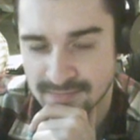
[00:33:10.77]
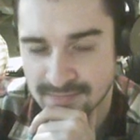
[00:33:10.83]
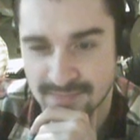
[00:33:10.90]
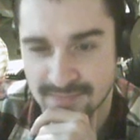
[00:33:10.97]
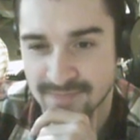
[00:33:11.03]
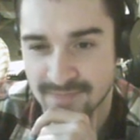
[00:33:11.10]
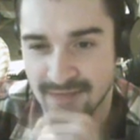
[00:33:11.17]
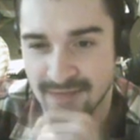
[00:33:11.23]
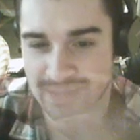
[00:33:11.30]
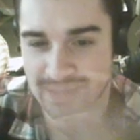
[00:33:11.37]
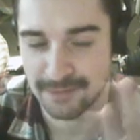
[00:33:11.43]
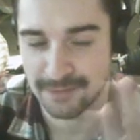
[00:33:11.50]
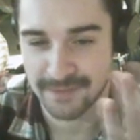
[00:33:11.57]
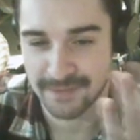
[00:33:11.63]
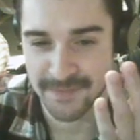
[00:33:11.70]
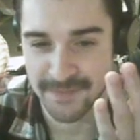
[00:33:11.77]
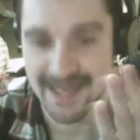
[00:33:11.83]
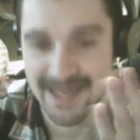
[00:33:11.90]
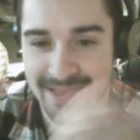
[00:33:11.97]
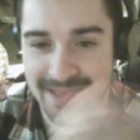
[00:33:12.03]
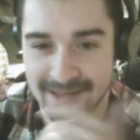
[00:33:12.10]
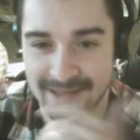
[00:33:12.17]
In fact, I don't think there's
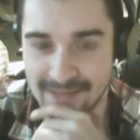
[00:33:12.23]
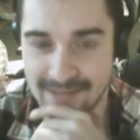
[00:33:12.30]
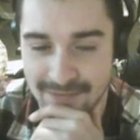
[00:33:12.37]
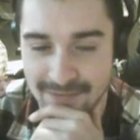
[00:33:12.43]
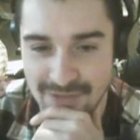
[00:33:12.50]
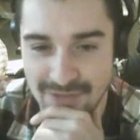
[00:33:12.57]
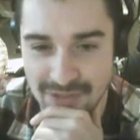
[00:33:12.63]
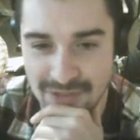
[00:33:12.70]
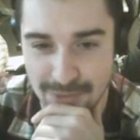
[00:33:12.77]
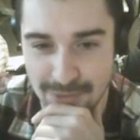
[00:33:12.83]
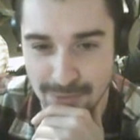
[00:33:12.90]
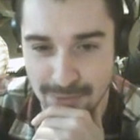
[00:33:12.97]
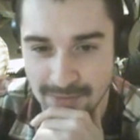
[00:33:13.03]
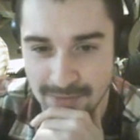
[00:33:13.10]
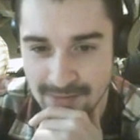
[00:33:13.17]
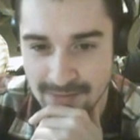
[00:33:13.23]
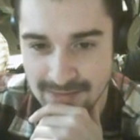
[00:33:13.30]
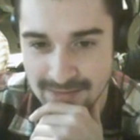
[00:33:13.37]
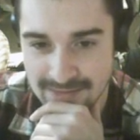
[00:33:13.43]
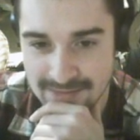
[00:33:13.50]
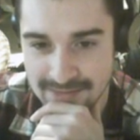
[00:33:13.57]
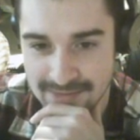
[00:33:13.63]
anything INnoVation can do to
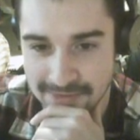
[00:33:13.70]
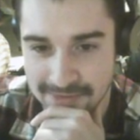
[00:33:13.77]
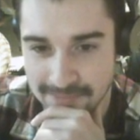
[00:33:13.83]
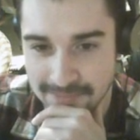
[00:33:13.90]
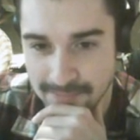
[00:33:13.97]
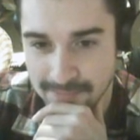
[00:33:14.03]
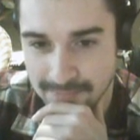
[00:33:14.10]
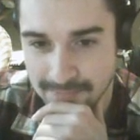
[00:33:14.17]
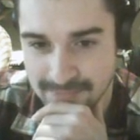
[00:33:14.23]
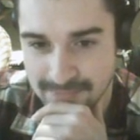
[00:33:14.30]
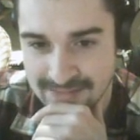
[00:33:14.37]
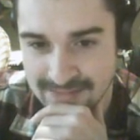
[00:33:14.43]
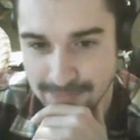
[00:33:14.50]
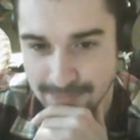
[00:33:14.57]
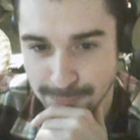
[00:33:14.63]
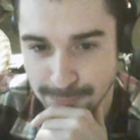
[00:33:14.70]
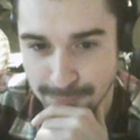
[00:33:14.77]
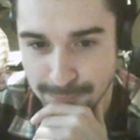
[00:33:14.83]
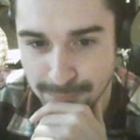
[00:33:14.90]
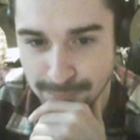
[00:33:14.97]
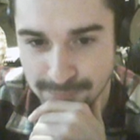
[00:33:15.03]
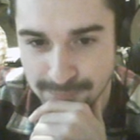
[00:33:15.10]
stop Serral
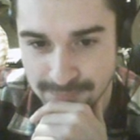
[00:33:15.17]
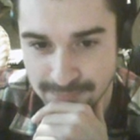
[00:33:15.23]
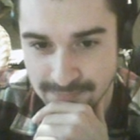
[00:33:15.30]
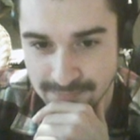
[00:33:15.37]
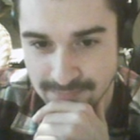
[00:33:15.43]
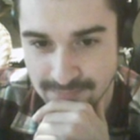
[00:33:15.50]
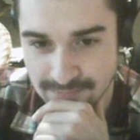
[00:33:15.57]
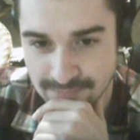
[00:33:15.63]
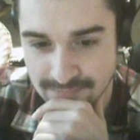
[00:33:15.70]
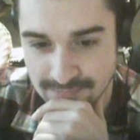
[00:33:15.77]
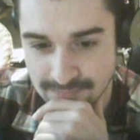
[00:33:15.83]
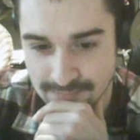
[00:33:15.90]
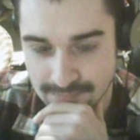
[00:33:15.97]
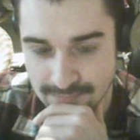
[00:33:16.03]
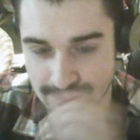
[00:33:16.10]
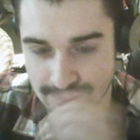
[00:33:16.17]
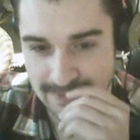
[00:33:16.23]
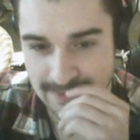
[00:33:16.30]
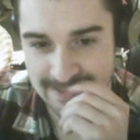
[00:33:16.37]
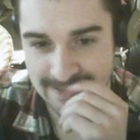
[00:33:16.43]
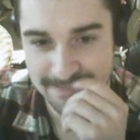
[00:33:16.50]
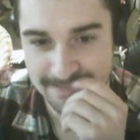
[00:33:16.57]
from
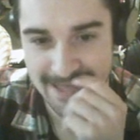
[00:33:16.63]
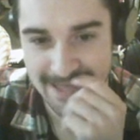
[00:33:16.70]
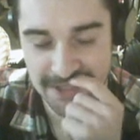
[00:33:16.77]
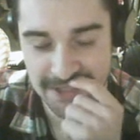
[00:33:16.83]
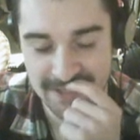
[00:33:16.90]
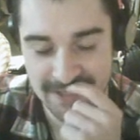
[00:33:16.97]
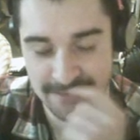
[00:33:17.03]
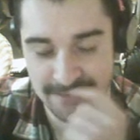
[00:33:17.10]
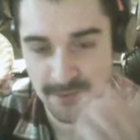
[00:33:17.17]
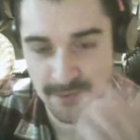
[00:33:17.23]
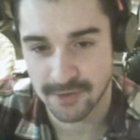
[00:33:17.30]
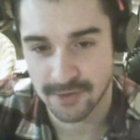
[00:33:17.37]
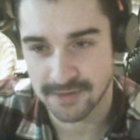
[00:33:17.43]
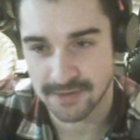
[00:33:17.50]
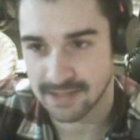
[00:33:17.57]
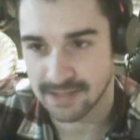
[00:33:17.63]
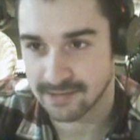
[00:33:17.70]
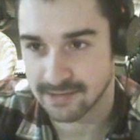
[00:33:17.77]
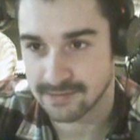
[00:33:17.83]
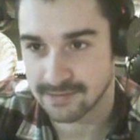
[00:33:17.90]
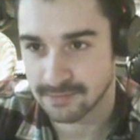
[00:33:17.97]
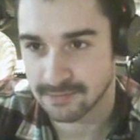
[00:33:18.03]
managing his workers like
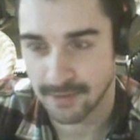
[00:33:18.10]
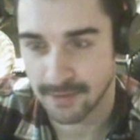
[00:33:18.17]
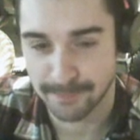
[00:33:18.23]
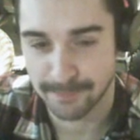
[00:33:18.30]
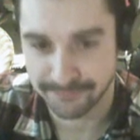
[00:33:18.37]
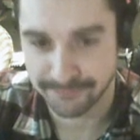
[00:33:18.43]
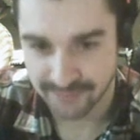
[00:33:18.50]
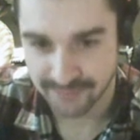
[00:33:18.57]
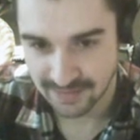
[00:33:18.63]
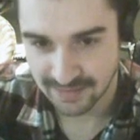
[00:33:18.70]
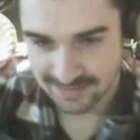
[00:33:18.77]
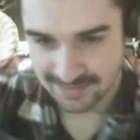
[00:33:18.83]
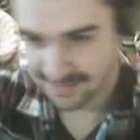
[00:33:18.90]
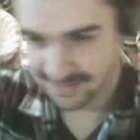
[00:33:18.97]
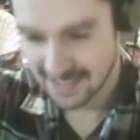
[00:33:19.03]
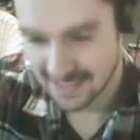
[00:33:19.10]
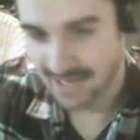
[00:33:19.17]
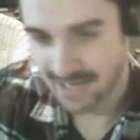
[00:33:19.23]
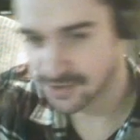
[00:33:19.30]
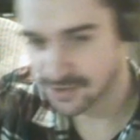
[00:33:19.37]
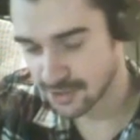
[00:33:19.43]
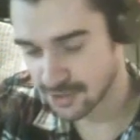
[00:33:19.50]
this, right? This is an edge
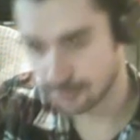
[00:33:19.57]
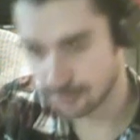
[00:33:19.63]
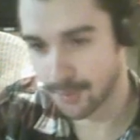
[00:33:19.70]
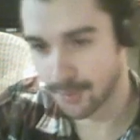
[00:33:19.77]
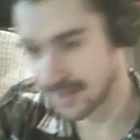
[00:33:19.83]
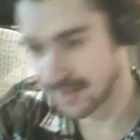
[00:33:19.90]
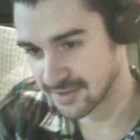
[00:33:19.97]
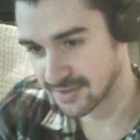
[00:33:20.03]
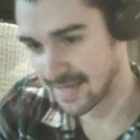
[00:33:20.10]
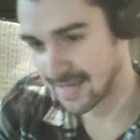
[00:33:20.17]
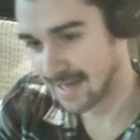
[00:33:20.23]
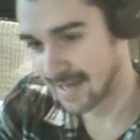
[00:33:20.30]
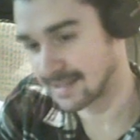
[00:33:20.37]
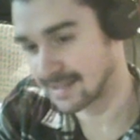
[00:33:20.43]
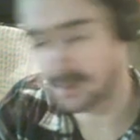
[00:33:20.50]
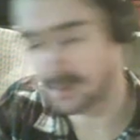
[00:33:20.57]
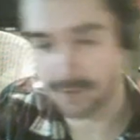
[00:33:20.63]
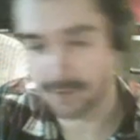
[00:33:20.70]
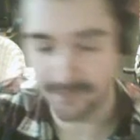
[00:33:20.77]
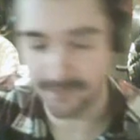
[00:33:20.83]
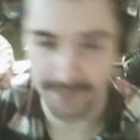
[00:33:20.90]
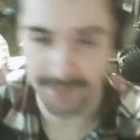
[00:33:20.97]
that your opponent just can't take away
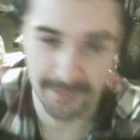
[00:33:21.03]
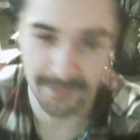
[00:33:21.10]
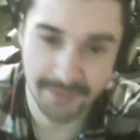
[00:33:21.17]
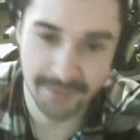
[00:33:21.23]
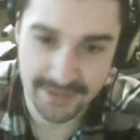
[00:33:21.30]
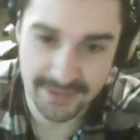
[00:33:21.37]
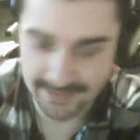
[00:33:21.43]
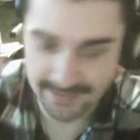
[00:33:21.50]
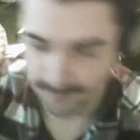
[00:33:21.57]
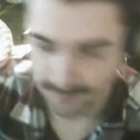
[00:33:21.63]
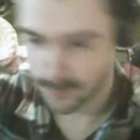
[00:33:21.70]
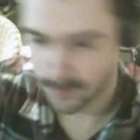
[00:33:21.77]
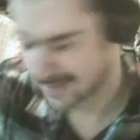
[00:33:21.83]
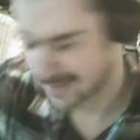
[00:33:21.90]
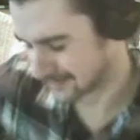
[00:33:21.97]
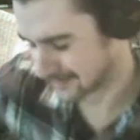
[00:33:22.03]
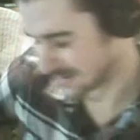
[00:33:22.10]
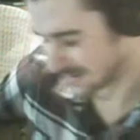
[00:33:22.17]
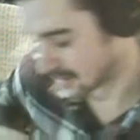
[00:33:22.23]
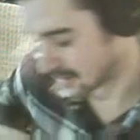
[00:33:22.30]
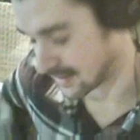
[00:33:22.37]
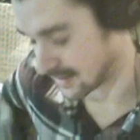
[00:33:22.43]
from you. This is why I'm
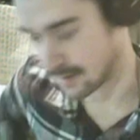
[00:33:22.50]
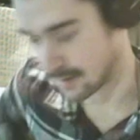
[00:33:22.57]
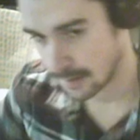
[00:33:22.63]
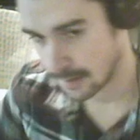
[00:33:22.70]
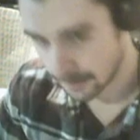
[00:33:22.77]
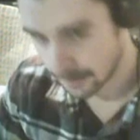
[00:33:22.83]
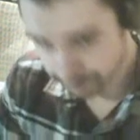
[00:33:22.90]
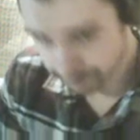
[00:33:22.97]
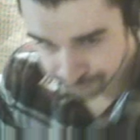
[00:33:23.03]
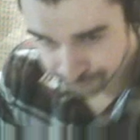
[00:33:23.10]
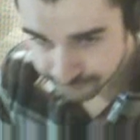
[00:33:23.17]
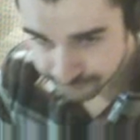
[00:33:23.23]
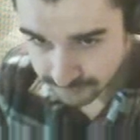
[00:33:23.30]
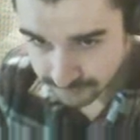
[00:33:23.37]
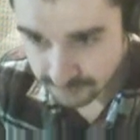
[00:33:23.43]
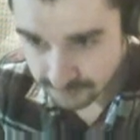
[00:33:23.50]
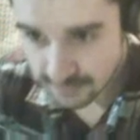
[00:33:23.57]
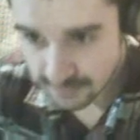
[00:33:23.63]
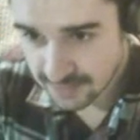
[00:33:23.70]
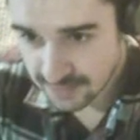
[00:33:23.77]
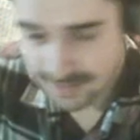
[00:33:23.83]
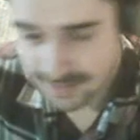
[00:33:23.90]
starting here. Because
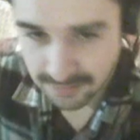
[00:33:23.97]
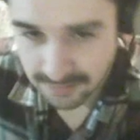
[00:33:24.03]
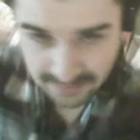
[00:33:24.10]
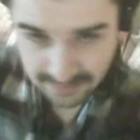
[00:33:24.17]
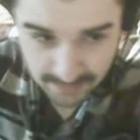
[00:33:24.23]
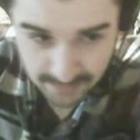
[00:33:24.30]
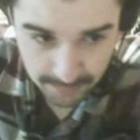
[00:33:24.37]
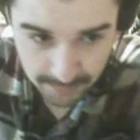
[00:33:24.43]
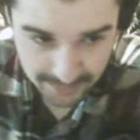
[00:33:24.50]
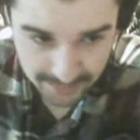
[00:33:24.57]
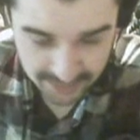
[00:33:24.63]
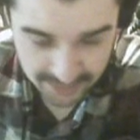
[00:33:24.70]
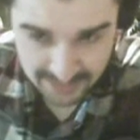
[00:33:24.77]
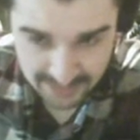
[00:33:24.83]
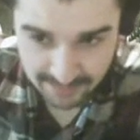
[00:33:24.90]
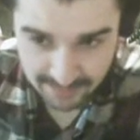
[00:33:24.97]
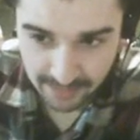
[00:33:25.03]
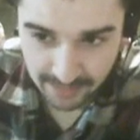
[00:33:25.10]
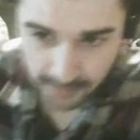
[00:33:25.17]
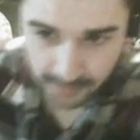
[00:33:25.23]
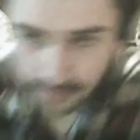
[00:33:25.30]
now, like, my opponent just doesn't matter.